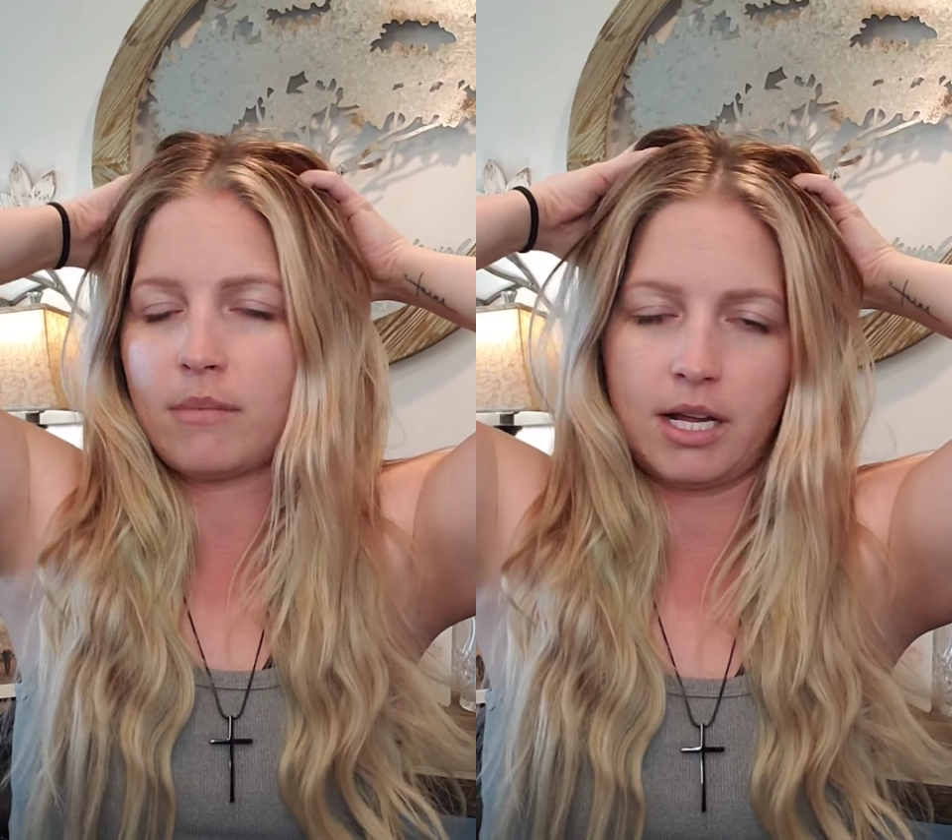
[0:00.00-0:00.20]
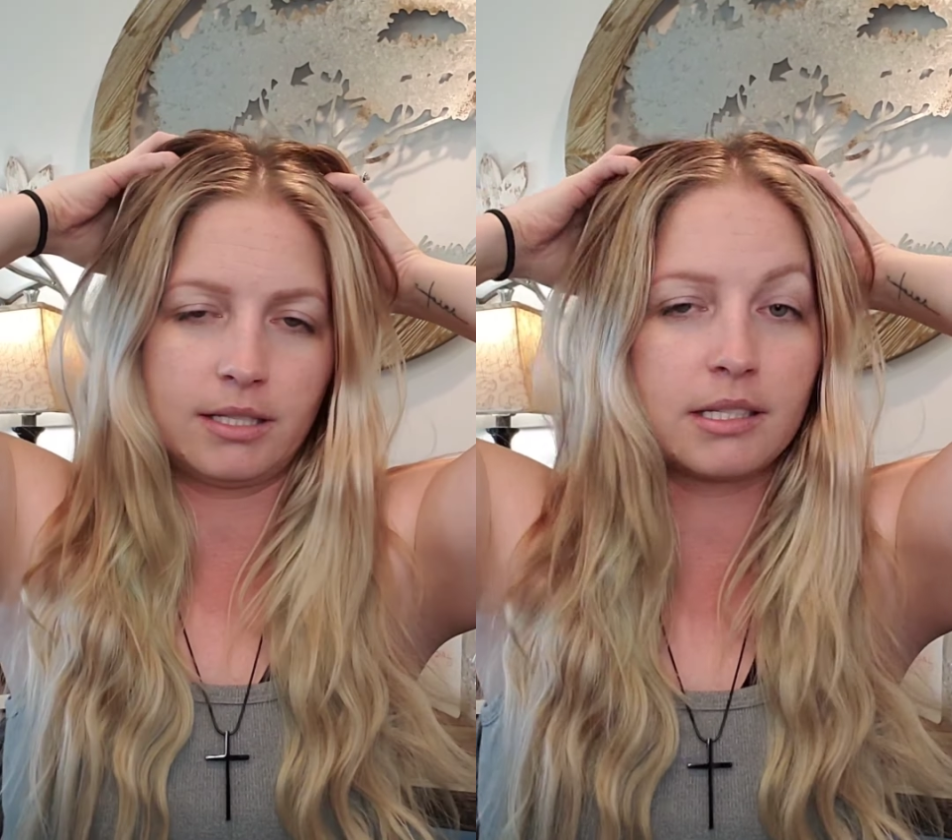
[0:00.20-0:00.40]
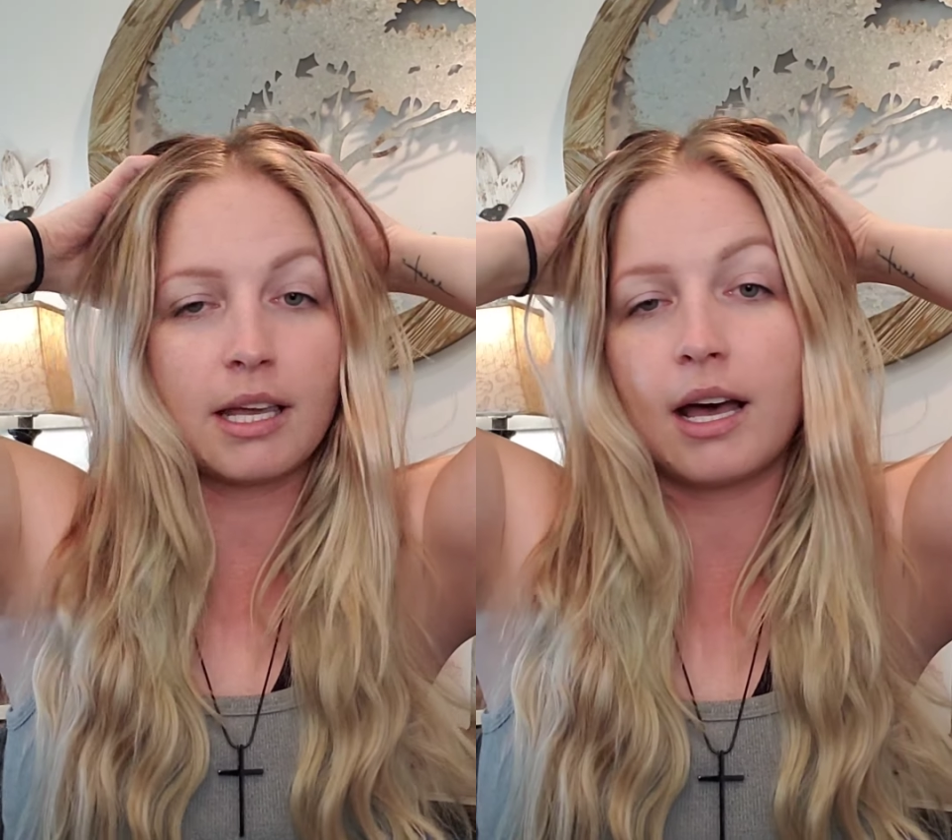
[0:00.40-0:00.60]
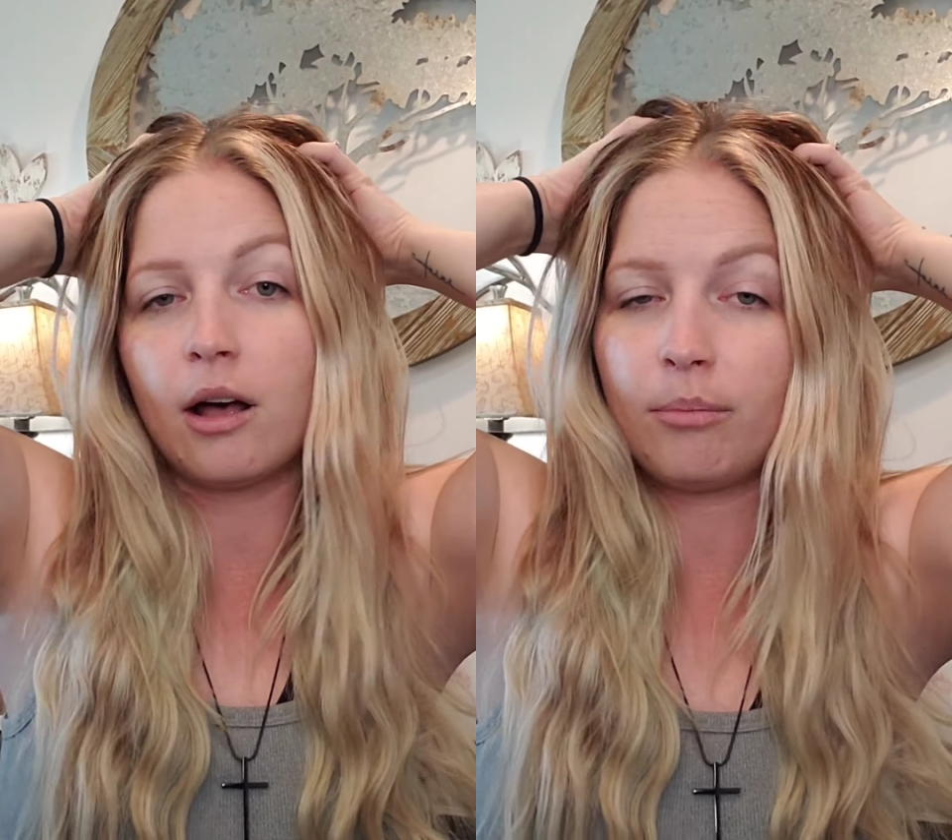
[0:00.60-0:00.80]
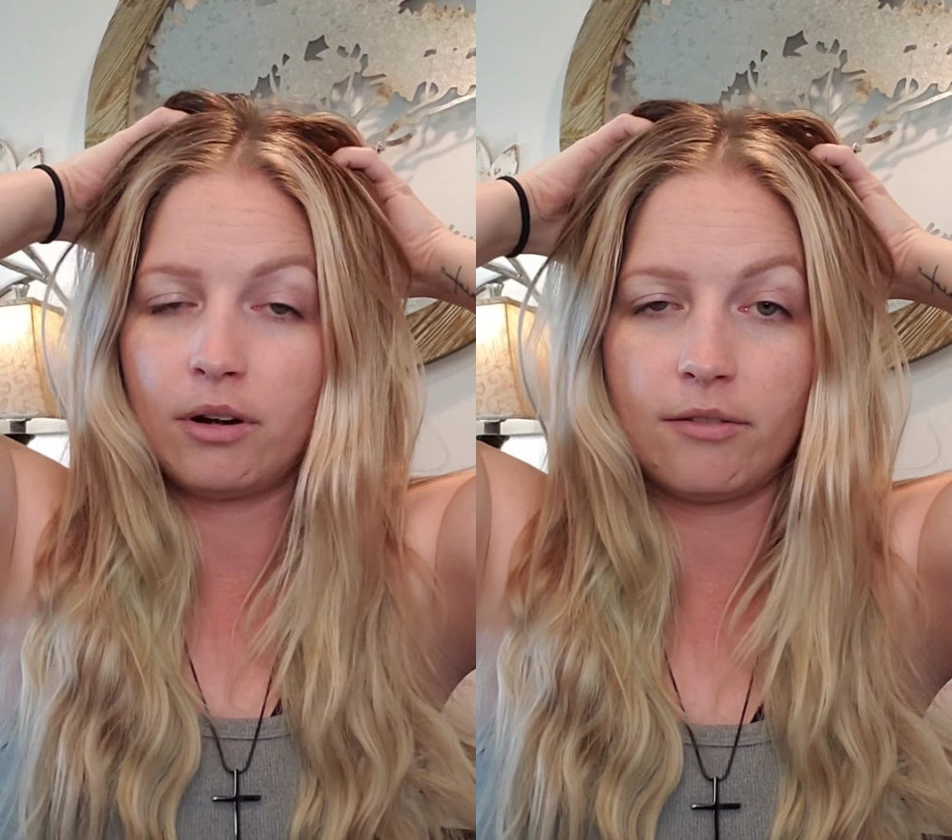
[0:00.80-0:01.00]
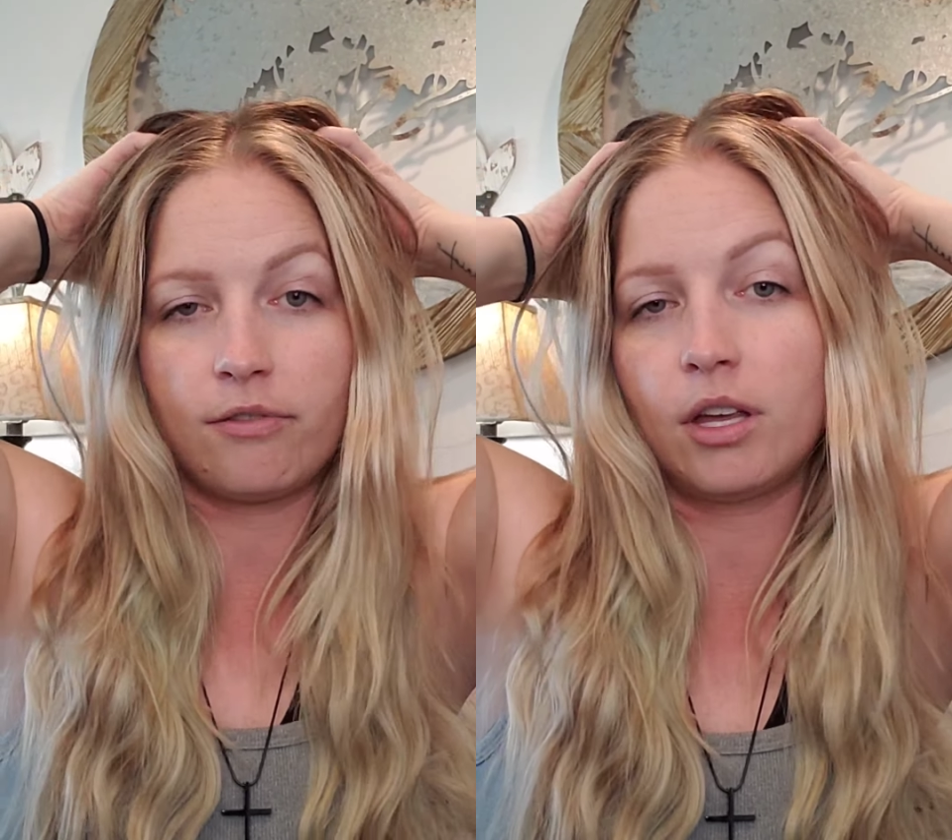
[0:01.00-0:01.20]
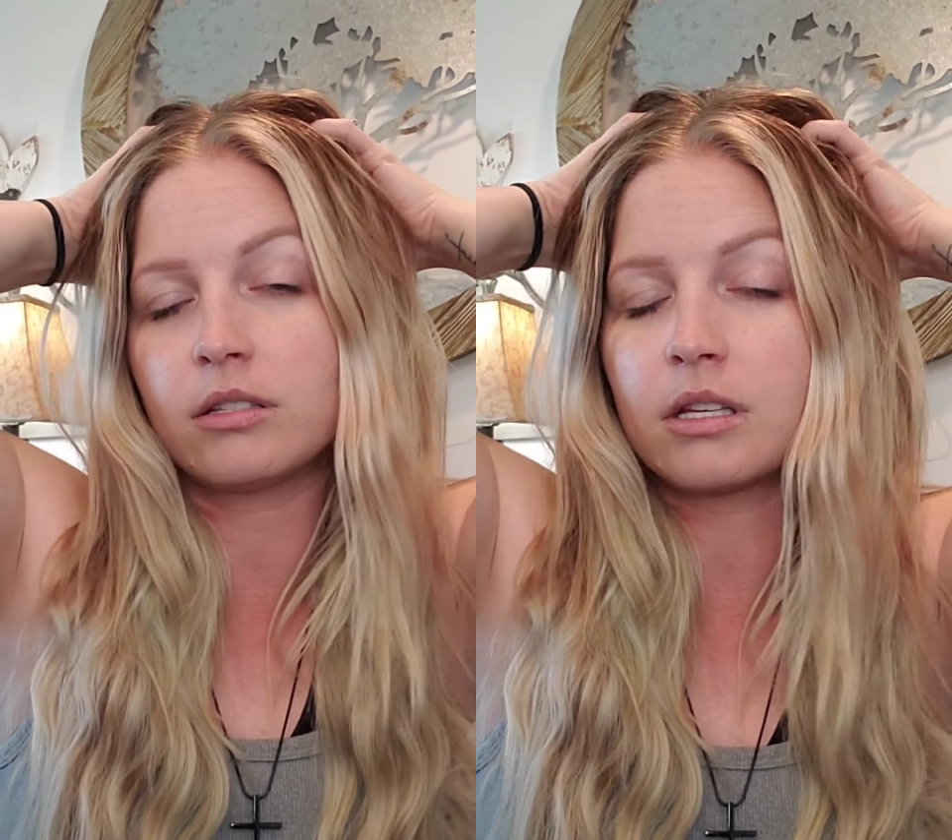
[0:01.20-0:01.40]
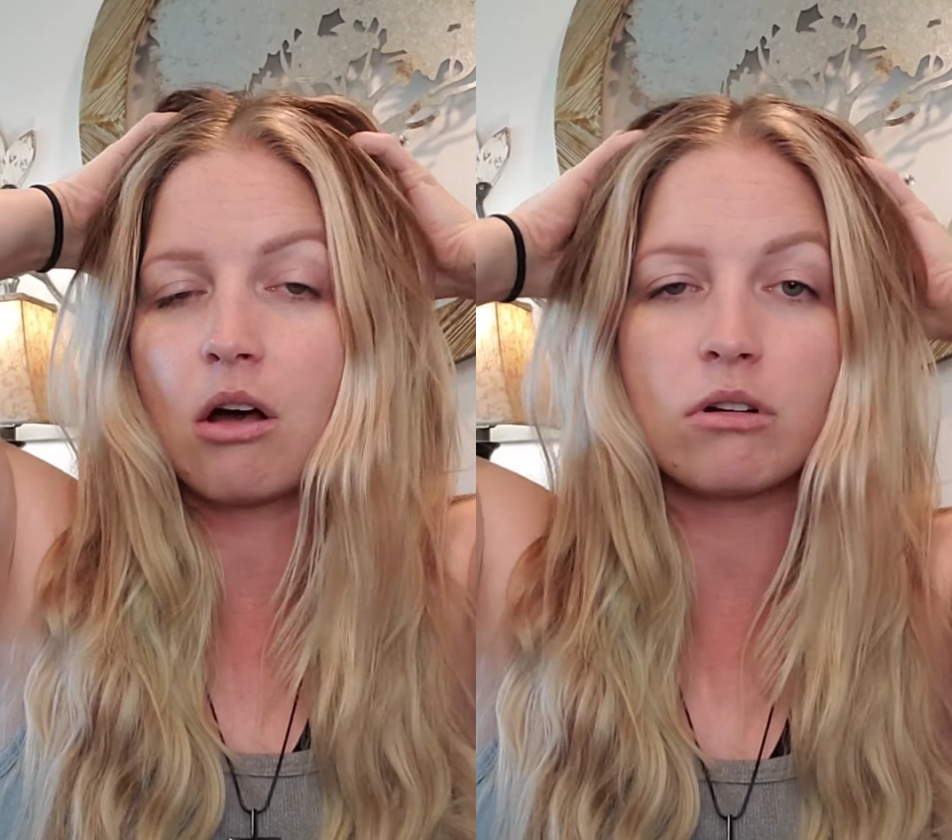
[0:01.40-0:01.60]
my scalp, and it
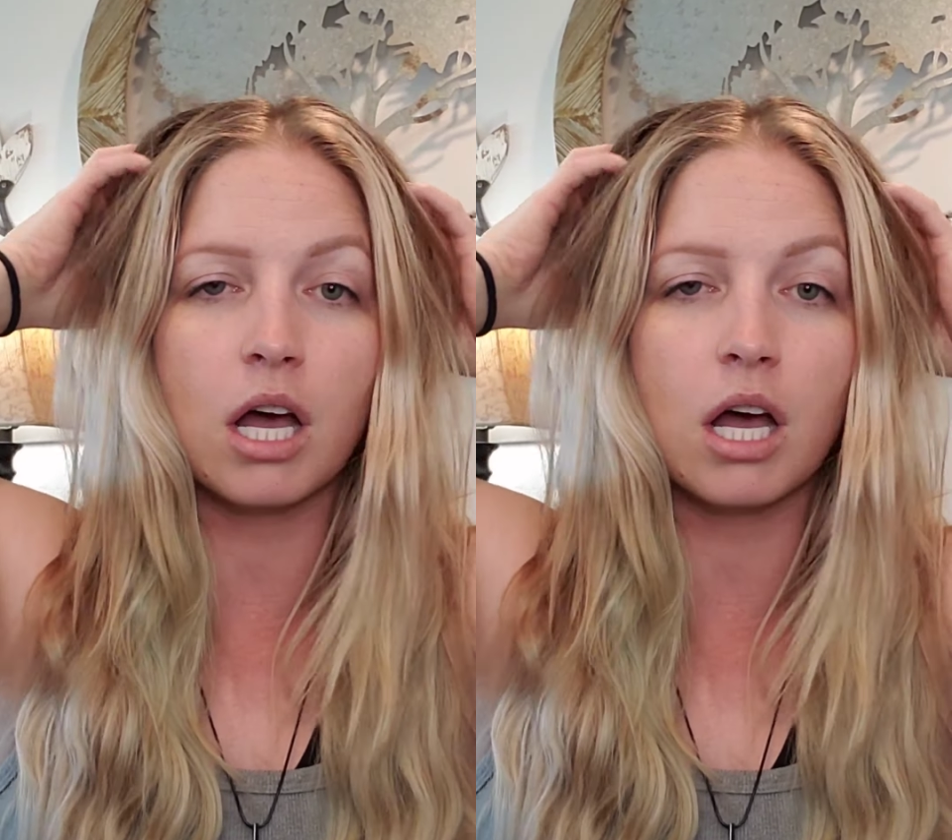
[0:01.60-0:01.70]
feels so